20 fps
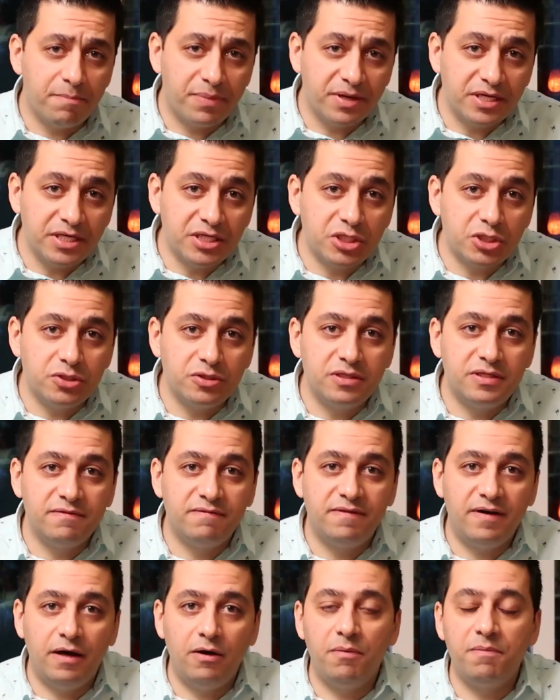companies to
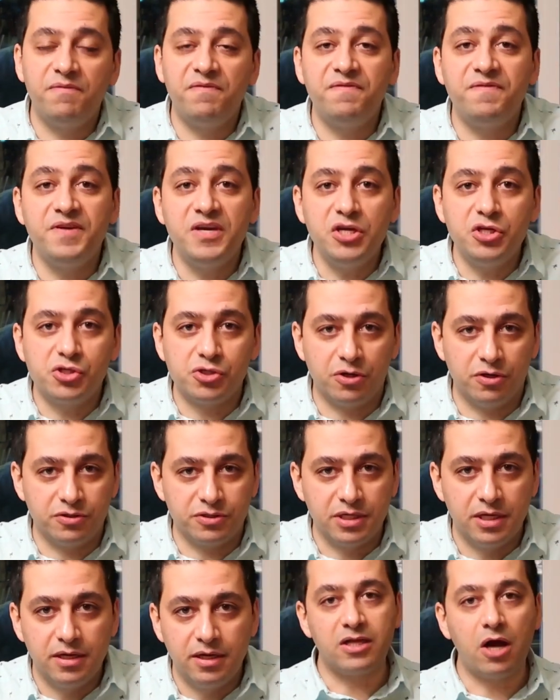develop
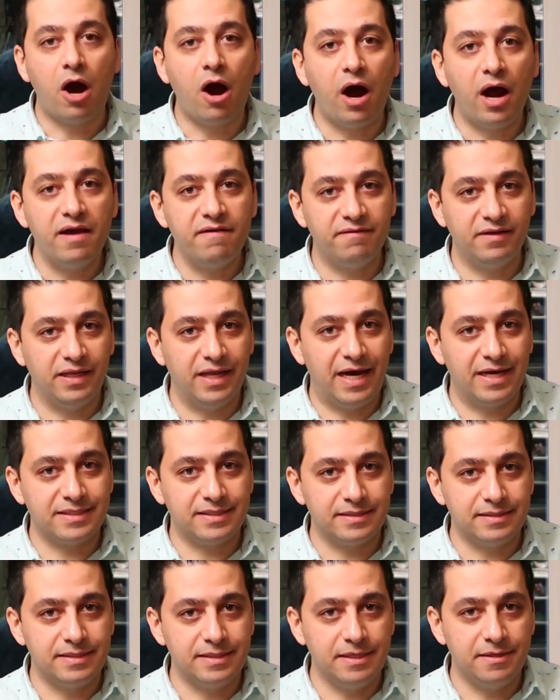features at high
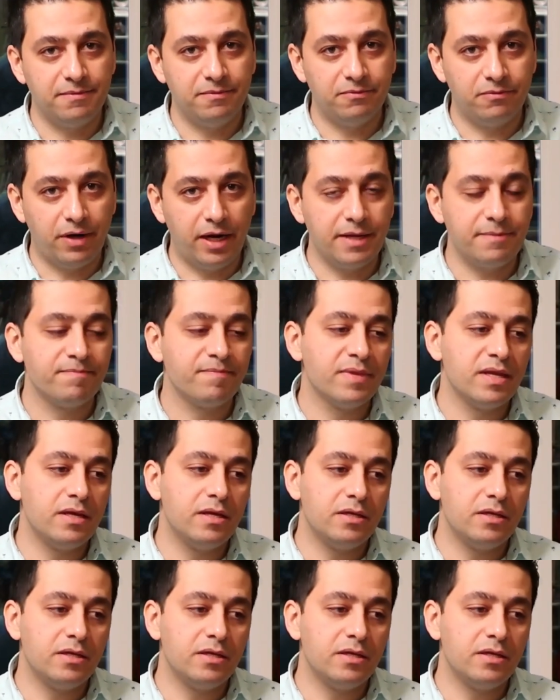velocity, right?